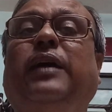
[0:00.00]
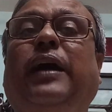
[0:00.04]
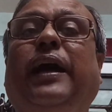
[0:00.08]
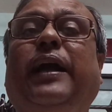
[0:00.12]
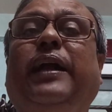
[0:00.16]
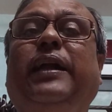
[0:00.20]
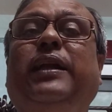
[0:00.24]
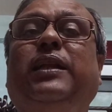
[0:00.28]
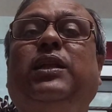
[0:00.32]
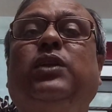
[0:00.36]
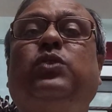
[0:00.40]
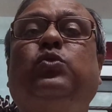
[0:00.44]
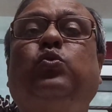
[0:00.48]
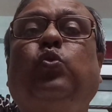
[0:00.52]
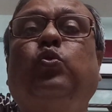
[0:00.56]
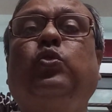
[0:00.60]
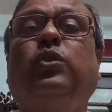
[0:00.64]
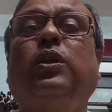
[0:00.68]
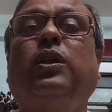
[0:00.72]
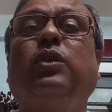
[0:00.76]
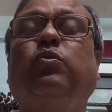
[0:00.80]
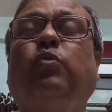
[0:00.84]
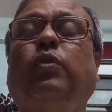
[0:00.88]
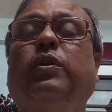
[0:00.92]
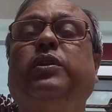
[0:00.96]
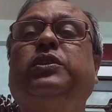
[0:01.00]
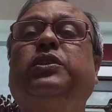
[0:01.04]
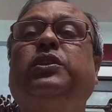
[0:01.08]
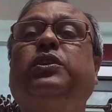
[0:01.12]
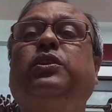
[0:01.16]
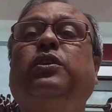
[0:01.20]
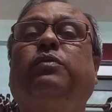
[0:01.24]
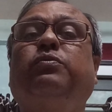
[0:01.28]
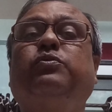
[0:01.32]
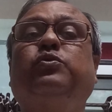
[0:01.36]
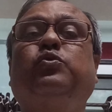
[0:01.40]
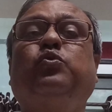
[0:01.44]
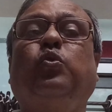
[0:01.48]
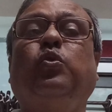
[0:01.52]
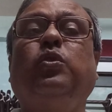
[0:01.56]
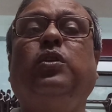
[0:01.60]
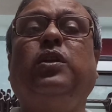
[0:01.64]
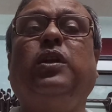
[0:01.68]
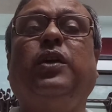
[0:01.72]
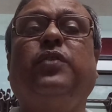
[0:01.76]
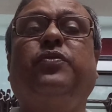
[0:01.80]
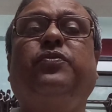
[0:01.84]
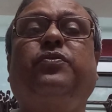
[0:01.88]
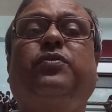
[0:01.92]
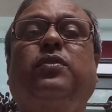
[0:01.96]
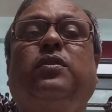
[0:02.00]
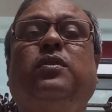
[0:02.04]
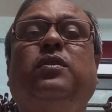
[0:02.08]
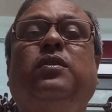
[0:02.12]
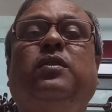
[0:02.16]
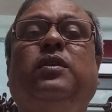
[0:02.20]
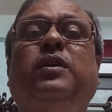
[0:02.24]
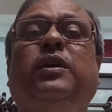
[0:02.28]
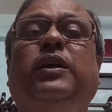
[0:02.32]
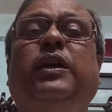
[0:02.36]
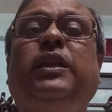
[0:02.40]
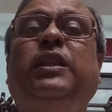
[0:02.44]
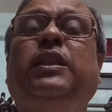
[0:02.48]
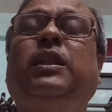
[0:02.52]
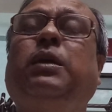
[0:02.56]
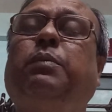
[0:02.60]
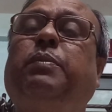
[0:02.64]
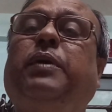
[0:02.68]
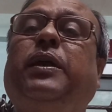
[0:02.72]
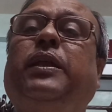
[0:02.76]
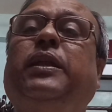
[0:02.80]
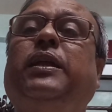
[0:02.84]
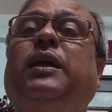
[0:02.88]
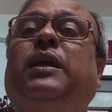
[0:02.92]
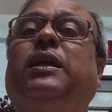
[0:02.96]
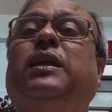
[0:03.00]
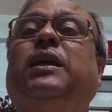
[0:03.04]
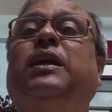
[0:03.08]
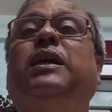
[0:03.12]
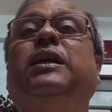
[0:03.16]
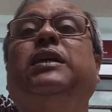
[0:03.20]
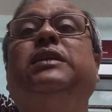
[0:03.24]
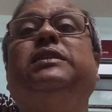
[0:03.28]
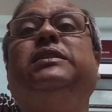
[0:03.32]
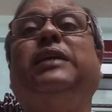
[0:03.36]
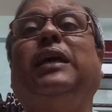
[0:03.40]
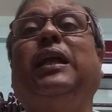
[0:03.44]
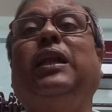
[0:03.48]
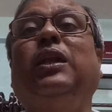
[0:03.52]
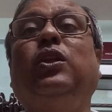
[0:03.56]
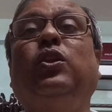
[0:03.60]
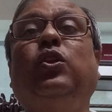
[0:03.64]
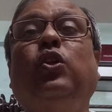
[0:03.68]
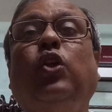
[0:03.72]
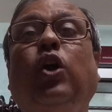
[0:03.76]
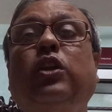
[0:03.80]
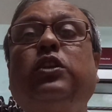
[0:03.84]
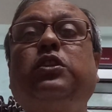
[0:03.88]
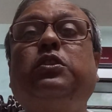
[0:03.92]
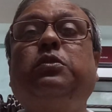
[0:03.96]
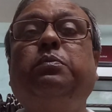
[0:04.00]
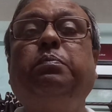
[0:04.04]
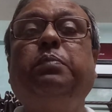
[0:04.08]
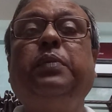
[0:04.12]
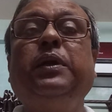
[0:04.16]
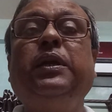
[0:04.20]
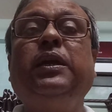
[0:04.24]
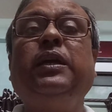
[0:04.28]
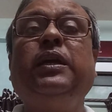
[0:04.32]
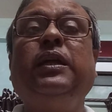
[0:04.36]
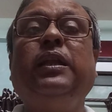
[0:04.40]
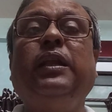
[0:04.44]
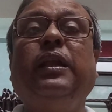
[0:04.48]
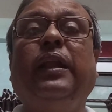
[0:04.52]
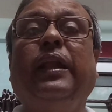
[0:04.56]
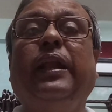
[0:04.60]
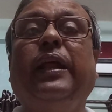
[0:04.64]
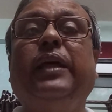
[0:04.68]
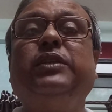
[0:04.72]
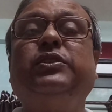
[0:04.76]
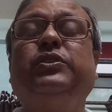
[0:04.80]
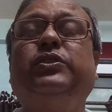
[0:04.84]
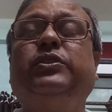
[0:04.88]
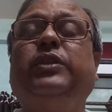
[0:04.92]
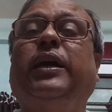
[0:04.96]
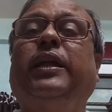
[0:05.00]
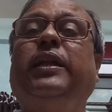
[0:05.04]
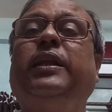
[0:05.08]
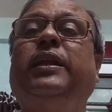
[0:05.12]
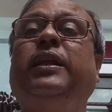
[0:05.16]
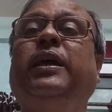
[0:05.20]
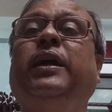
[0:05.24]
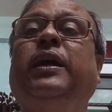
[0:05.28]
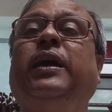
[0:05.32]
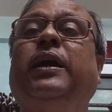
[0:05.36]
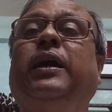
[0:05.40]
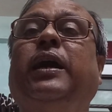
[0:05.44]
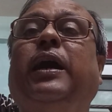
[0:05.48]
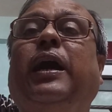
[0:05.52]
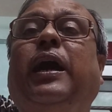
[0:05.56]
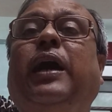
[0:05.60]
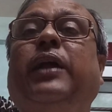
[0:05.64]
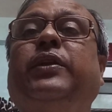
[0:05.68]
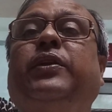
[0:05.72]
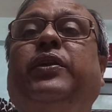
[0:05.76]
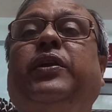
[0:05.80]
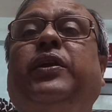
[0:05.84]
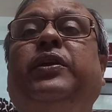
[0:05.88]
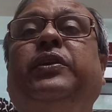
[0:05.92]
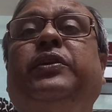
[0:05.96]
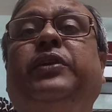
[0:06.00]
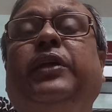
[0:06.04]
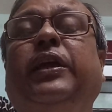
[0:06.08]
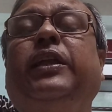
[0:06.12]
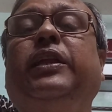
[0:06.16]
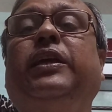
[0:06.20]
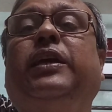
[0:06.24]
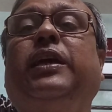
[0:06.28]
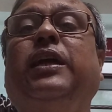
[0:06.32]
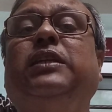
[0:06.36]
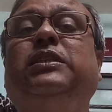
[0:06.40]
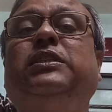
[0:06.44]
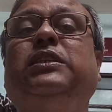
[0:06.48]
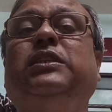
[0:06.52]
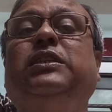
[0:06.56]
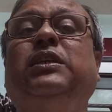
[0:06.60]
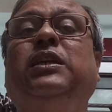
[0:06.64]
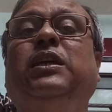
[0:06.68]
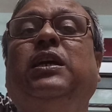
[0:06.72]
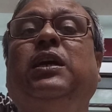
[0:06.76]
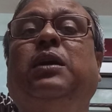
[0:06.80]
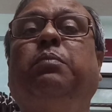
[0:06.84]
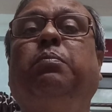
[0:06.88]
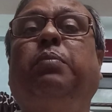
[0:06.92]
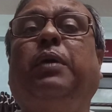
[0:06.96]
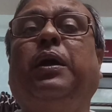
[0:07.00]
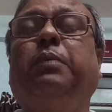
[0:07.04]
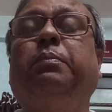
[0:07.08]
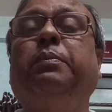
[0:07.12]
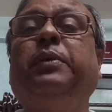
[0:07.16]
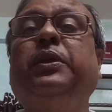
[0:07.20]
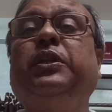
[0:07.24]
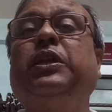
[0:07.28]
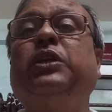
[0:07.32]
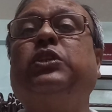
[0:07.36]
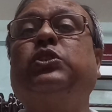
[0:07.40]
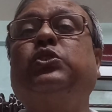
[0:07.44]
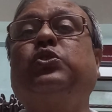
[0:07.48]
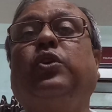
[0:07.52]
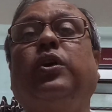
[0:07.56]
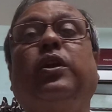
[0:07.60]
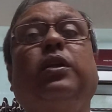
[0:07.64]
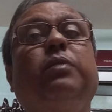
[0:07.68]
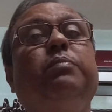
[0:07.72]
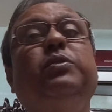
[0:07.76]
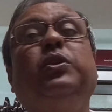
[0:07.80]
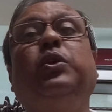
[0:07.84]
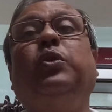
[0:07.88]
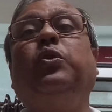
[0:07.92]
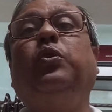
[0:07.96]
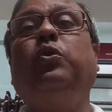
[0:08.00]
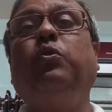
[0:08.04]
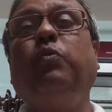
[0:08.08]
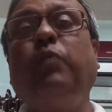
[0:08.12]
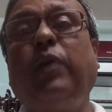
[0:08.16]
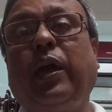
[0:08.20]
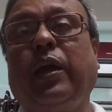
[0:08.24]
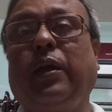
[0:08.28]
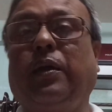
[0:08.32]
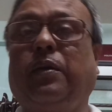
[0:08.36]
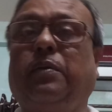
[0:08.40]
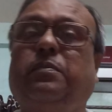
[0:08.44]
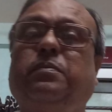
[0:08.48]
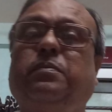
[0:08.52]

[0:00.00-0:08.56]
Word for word: and the total quantity of stone dust in the barrier shall not be less than 110 kg per meter square of the roadway